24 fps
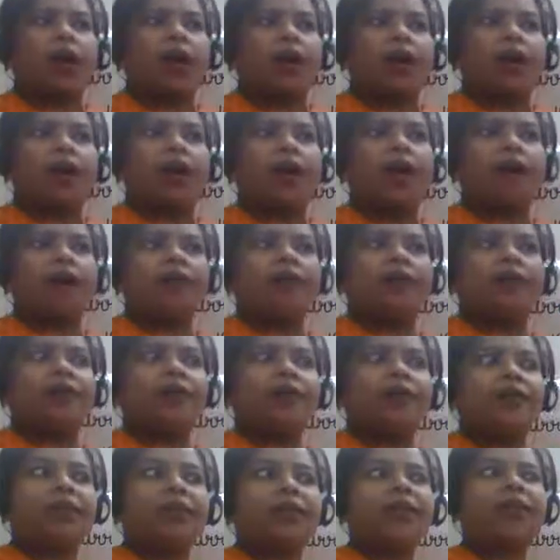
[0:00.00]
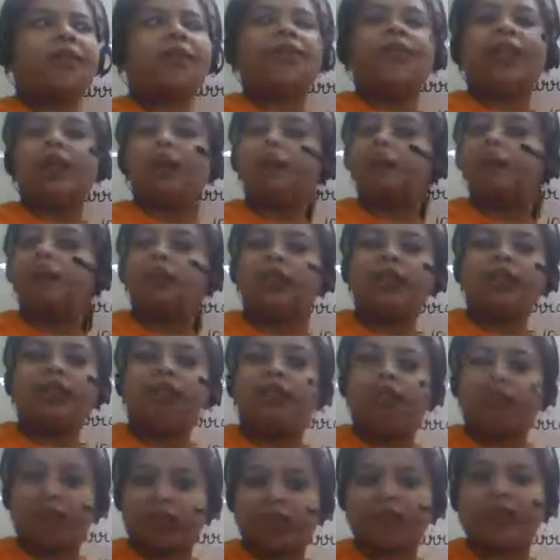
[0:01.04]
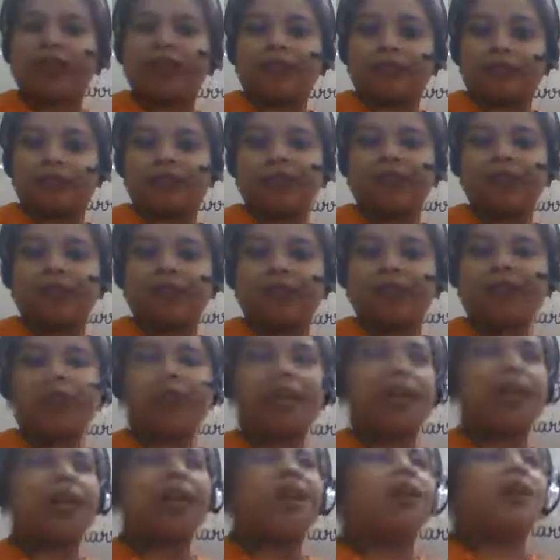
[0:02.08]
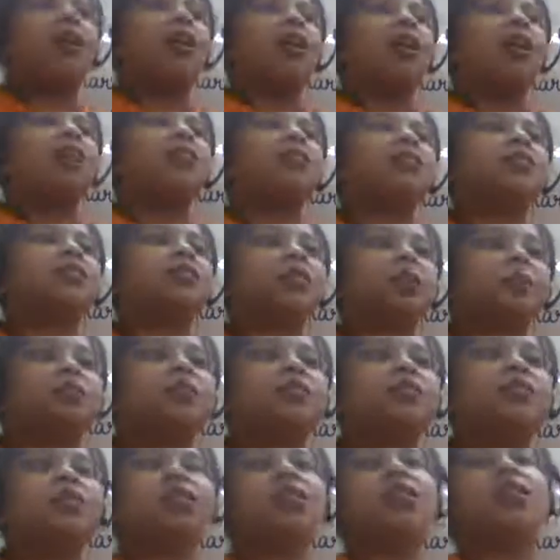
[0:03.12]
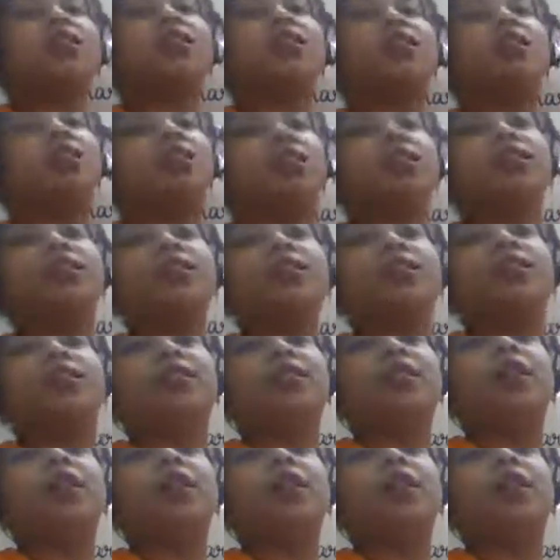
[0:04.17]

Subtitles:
uh, except the author, okay, excepting the author